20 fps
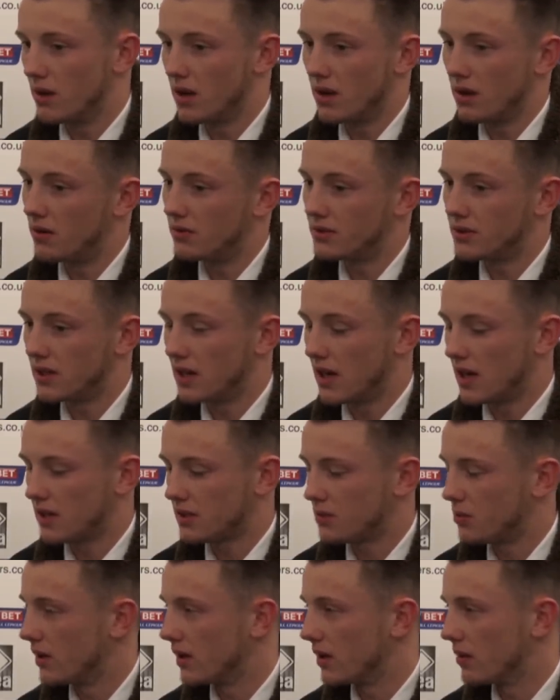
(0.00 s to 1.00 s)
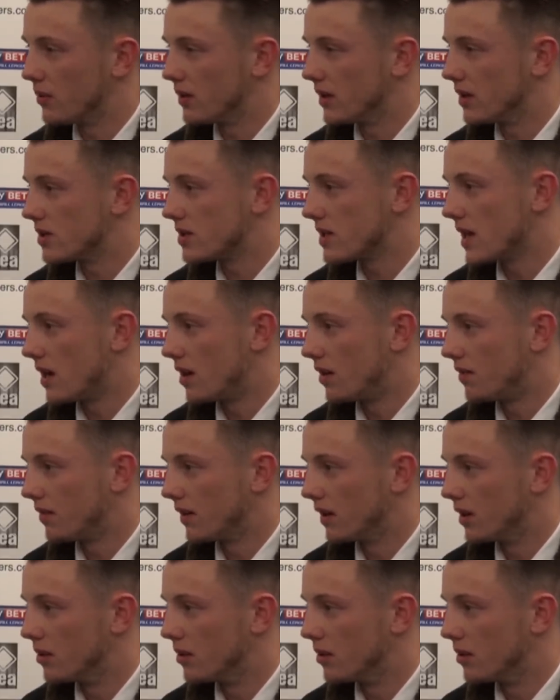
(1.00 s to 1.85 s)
like, obviously last week we sat off